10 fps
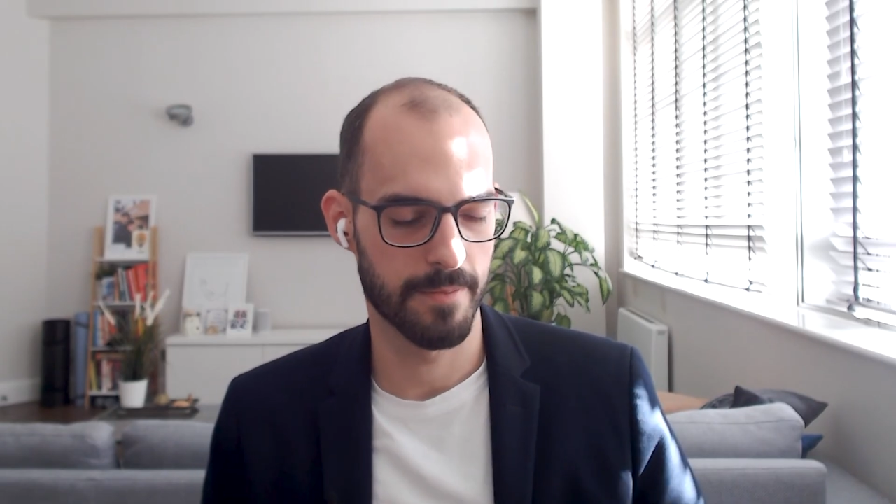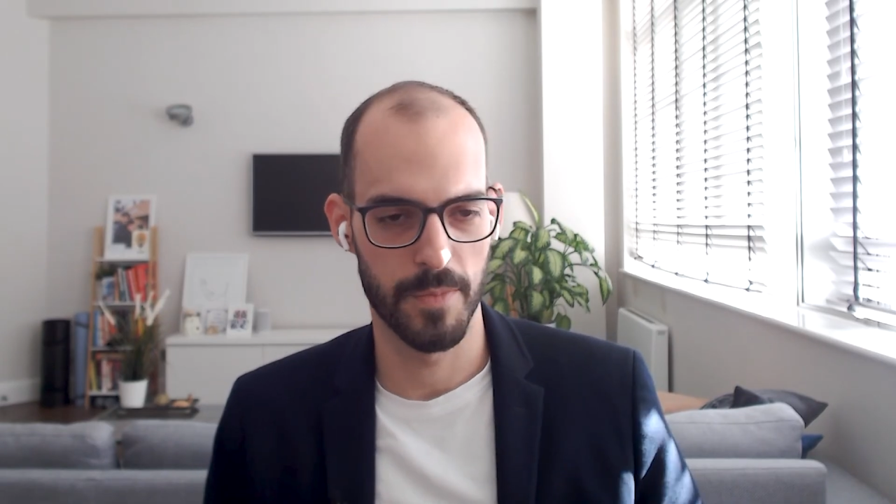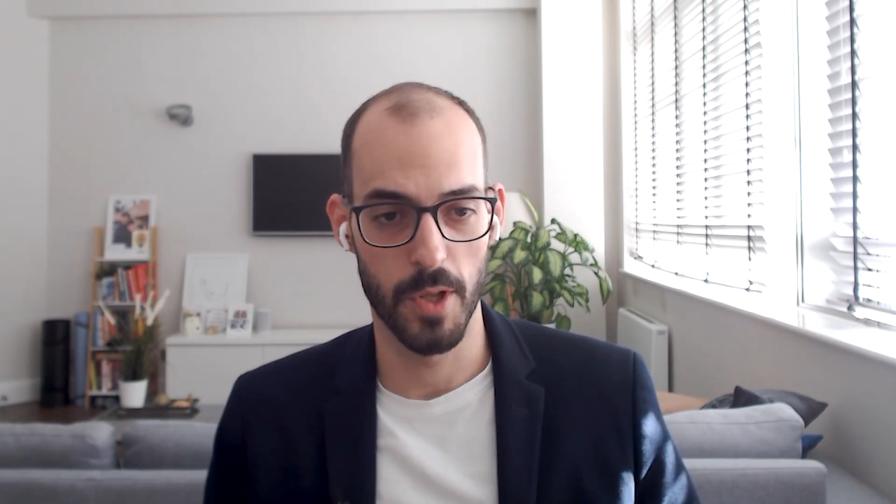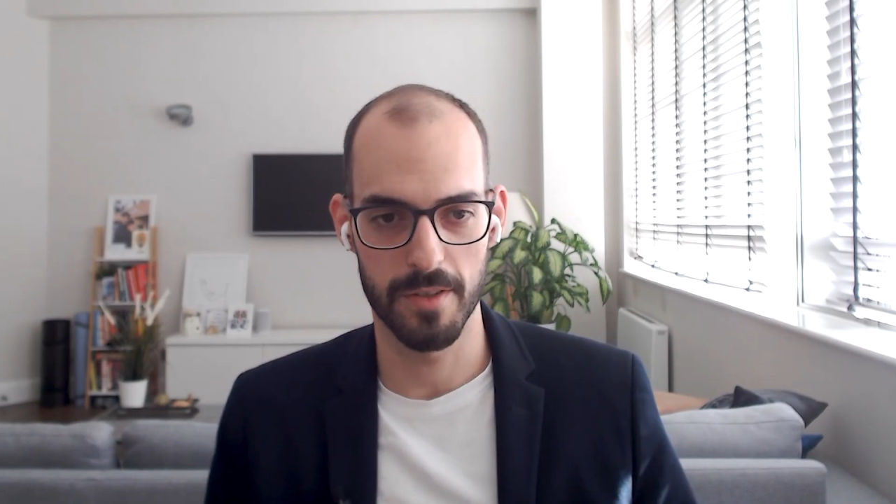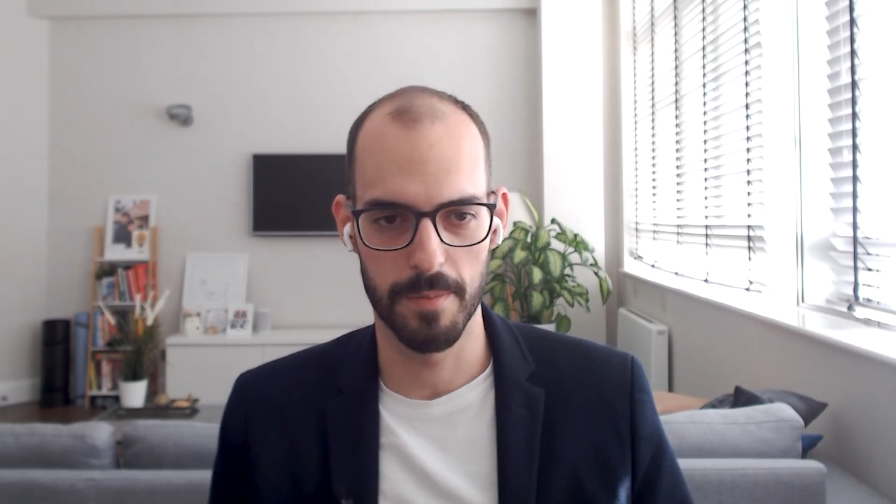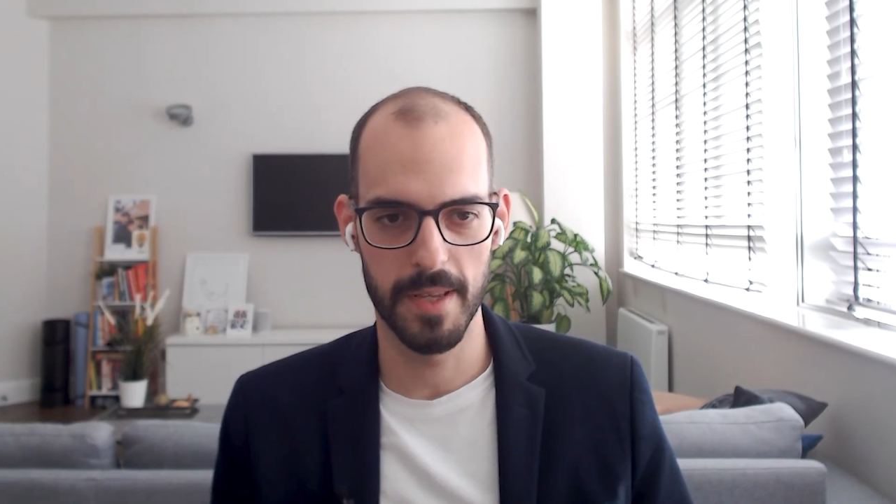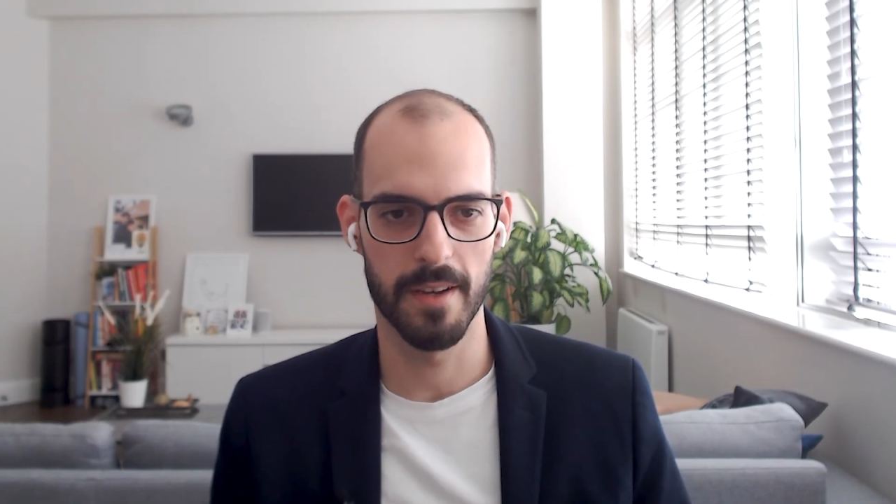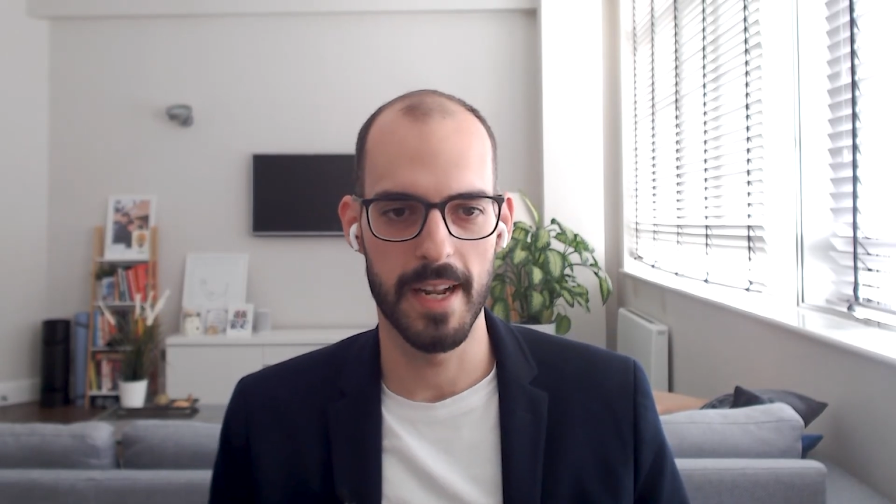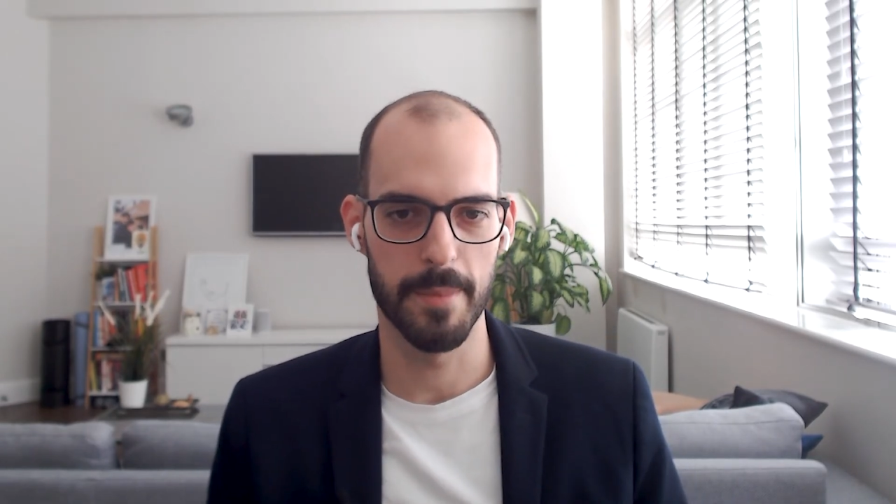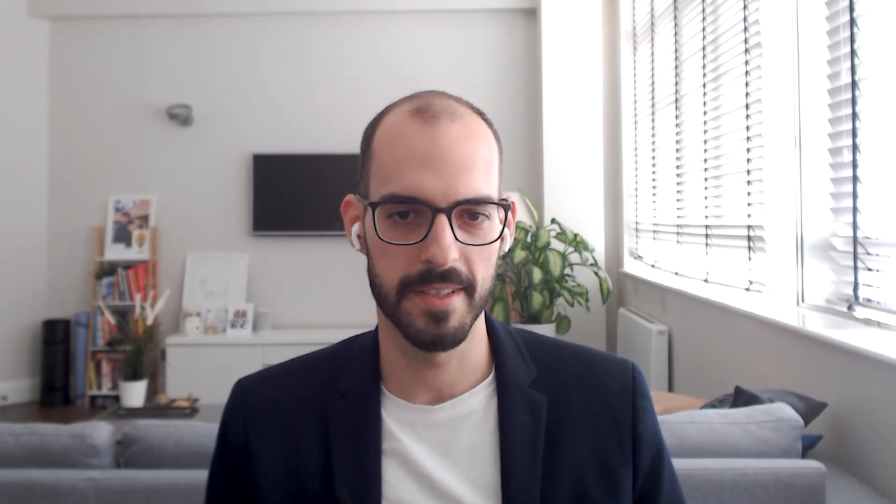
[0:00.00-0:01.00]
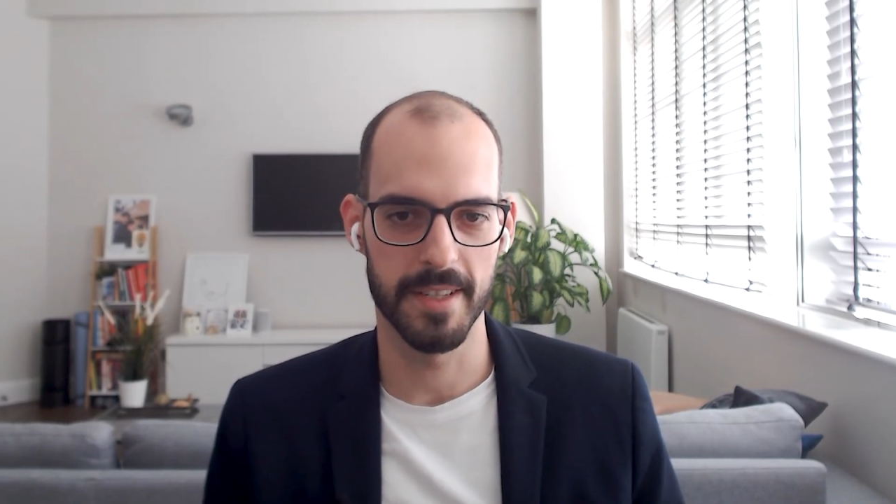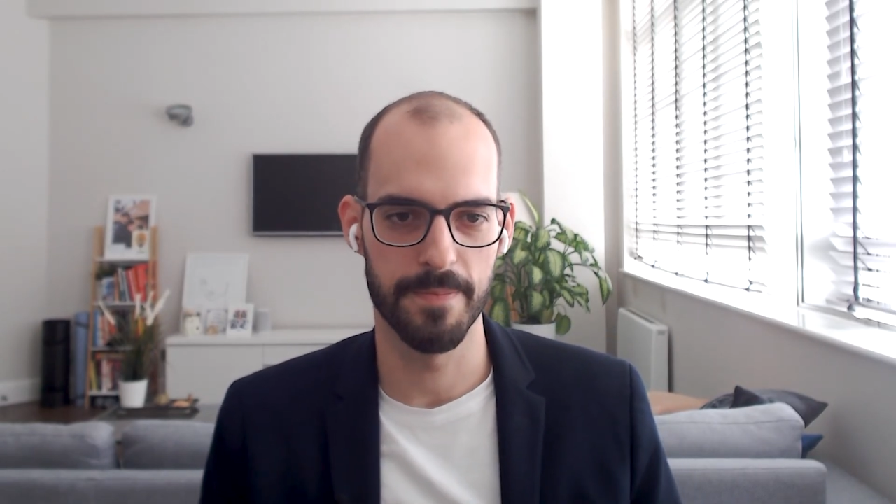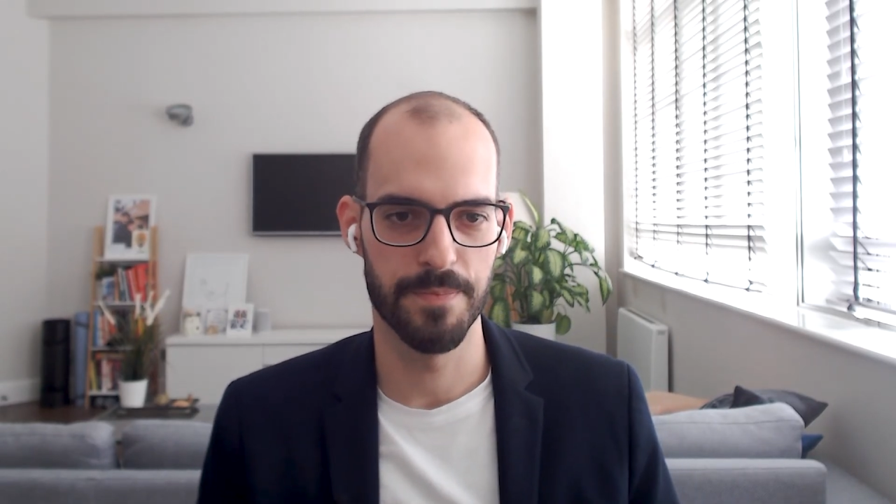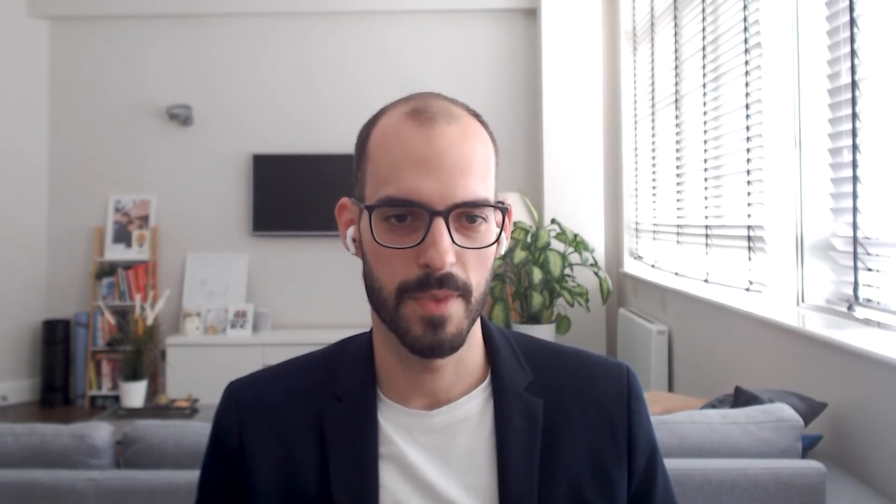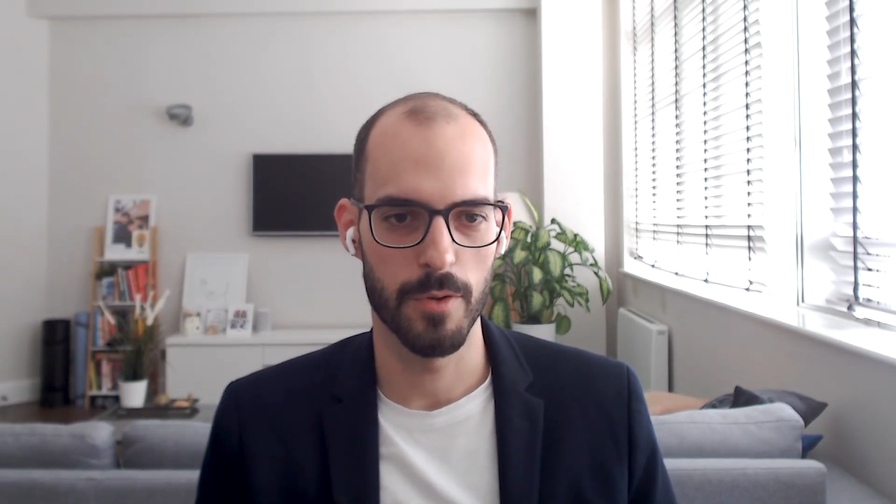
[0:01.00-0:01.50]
not to be on Amazon,